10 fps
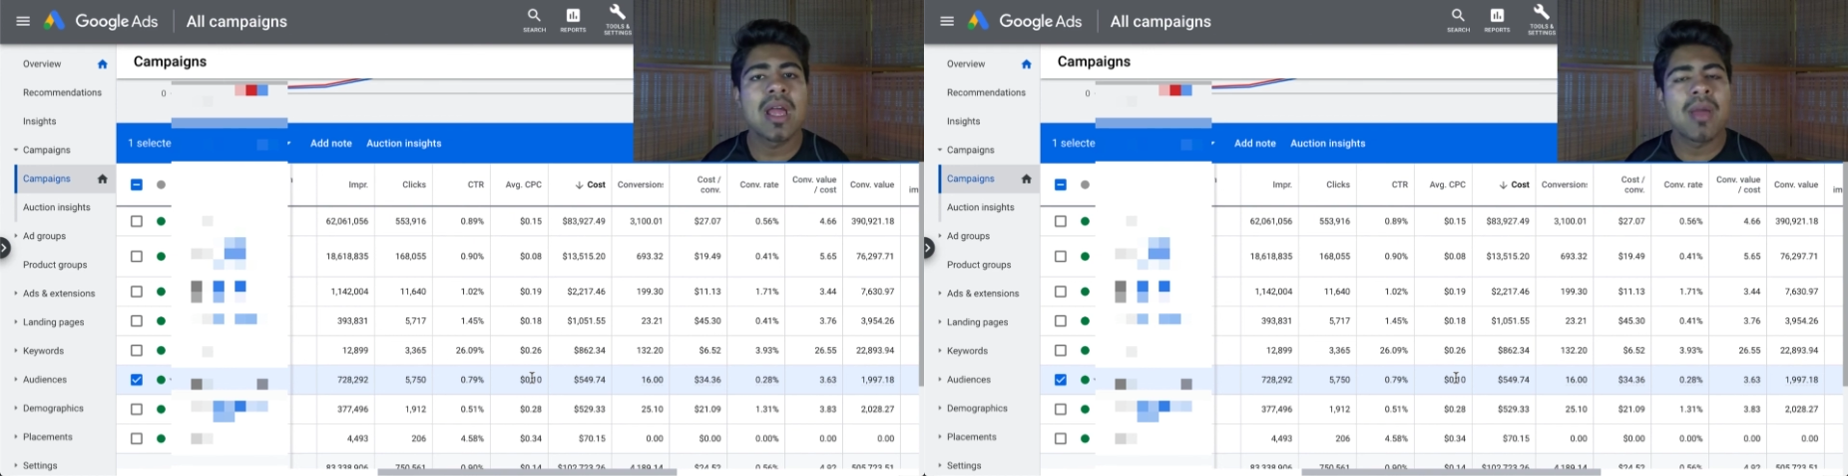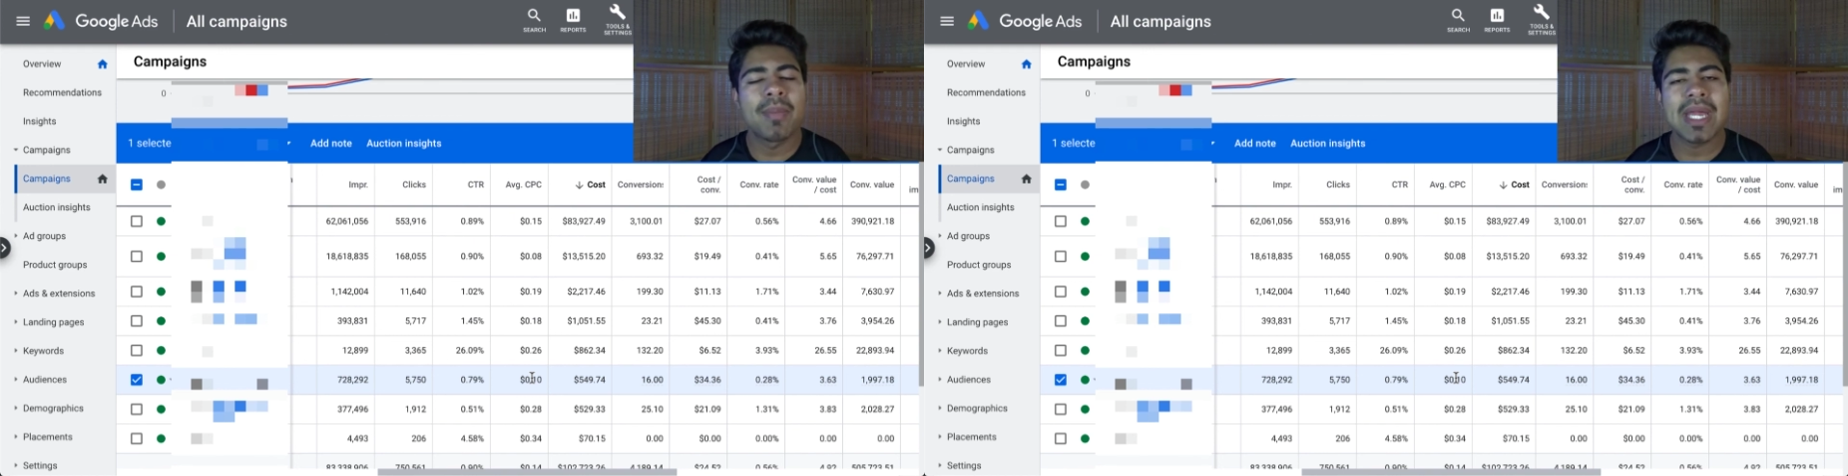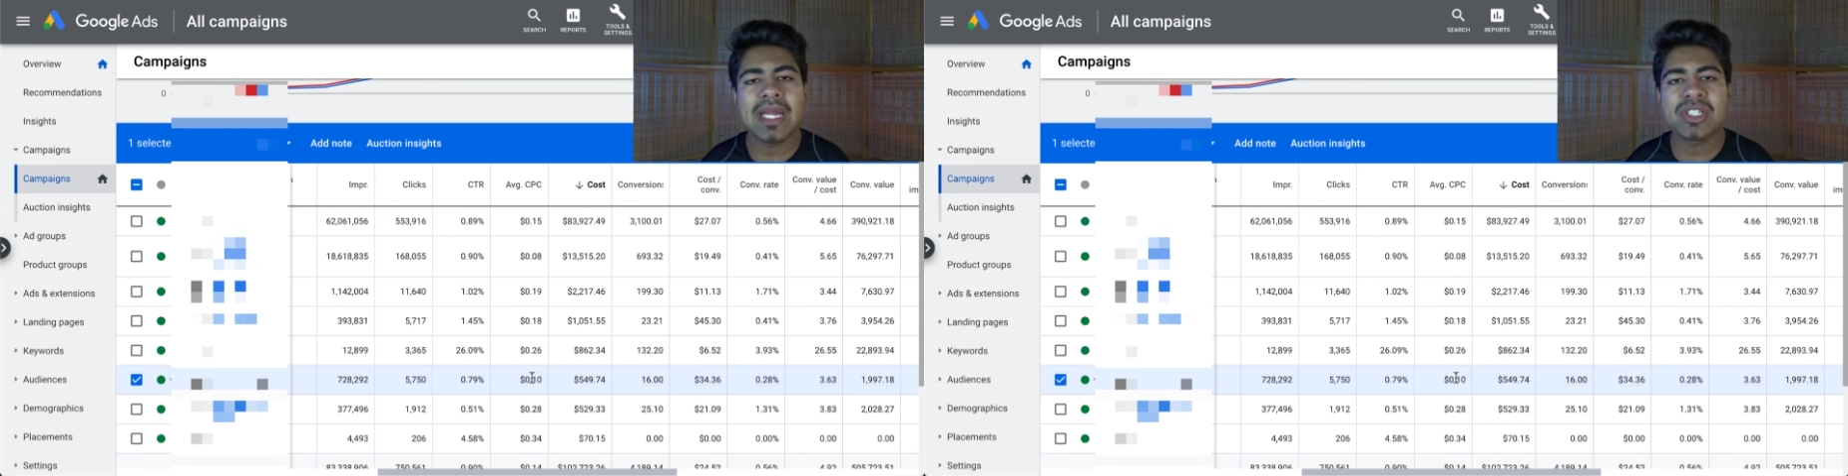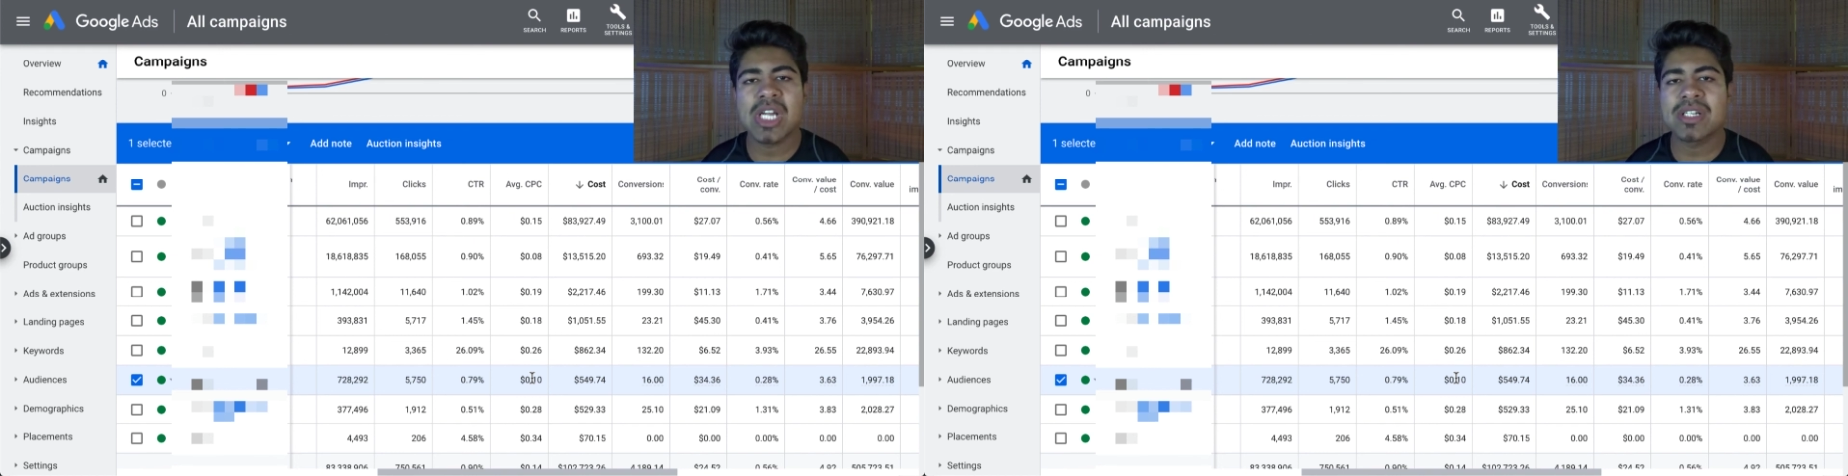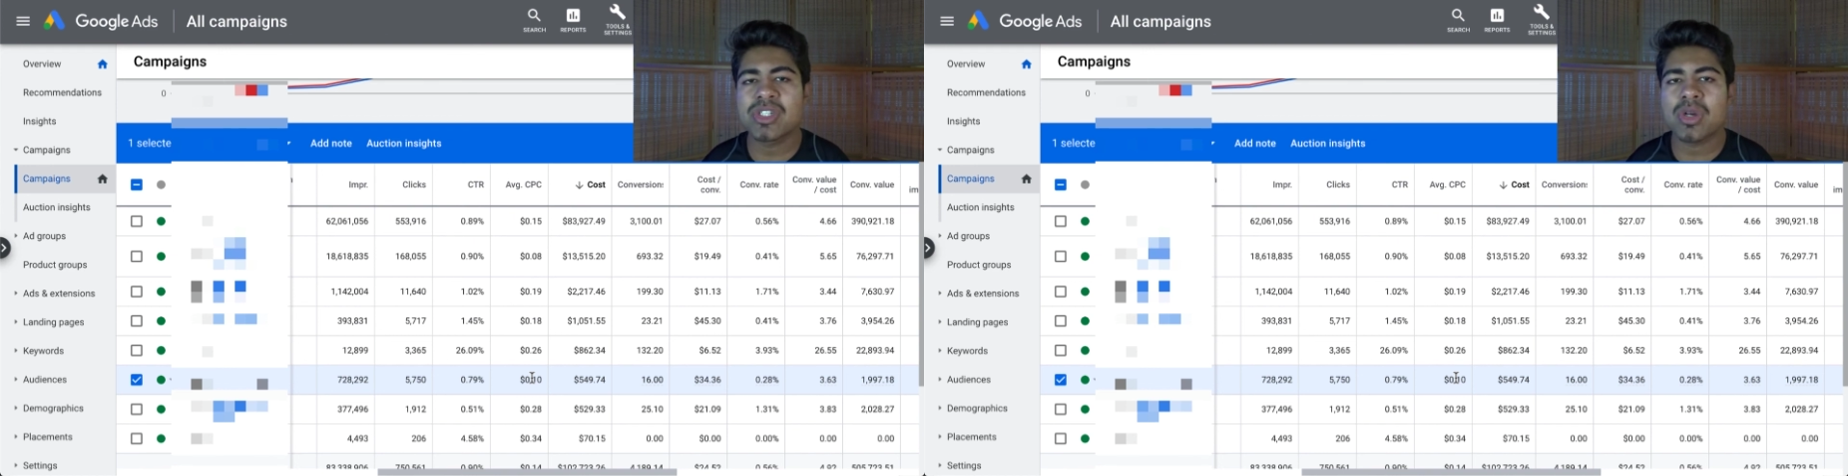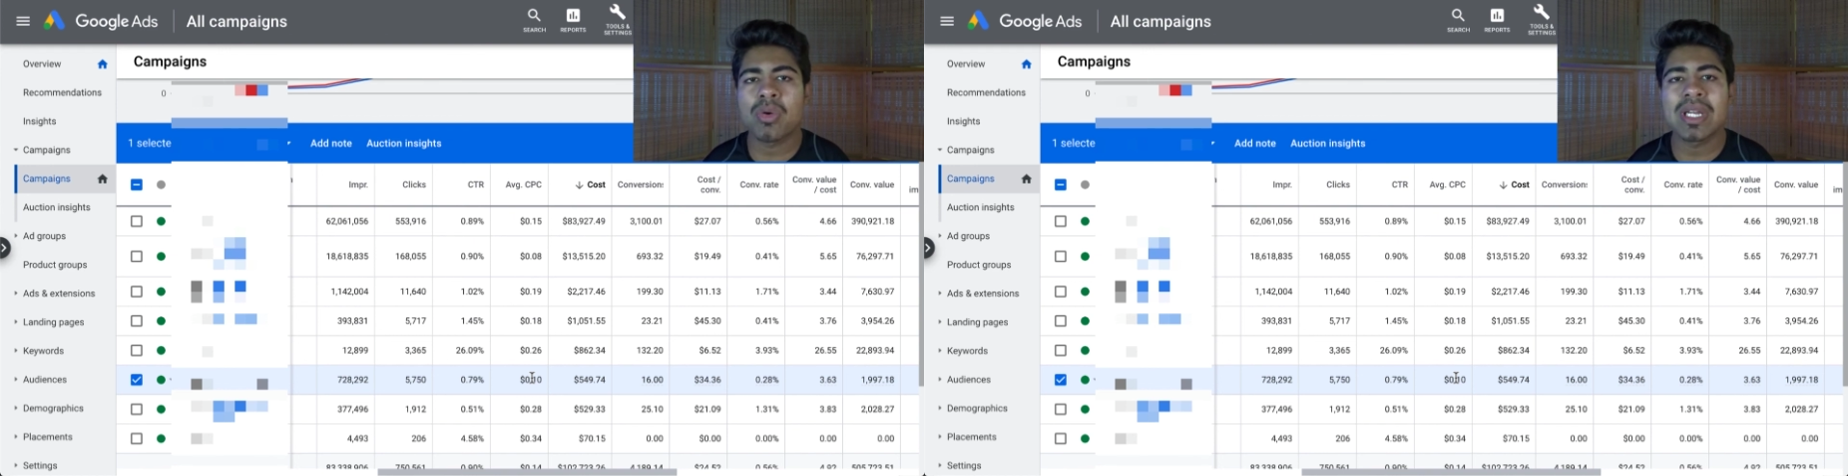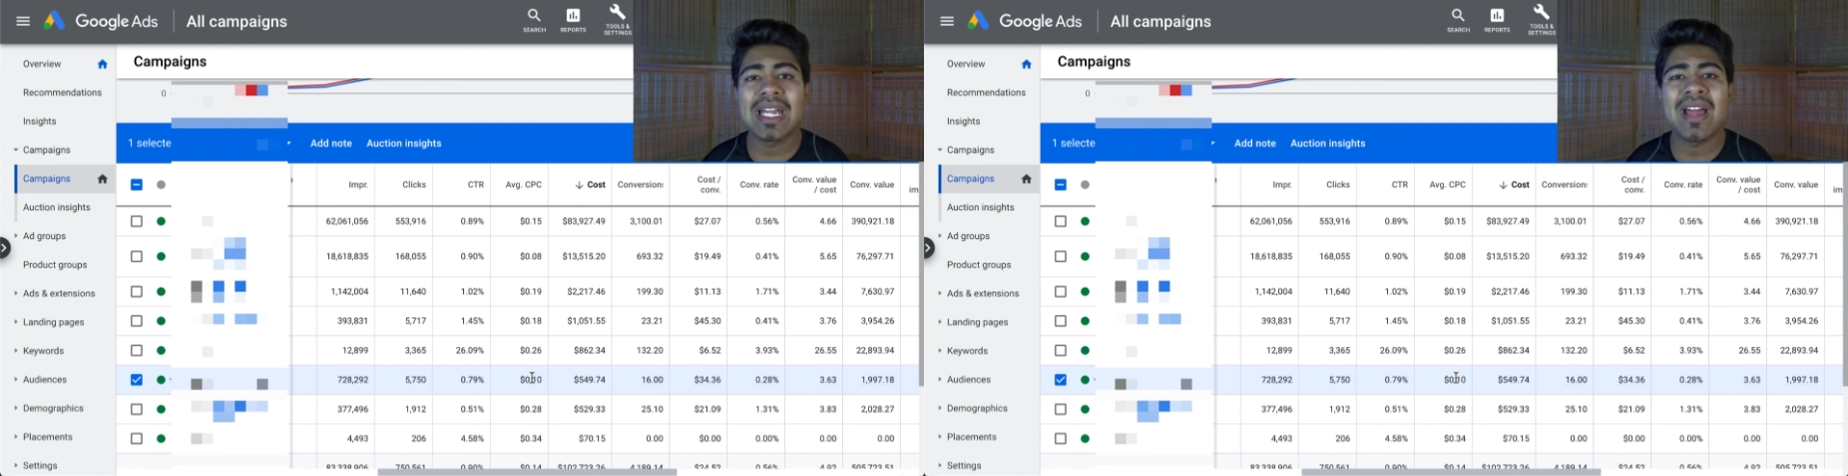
making changes only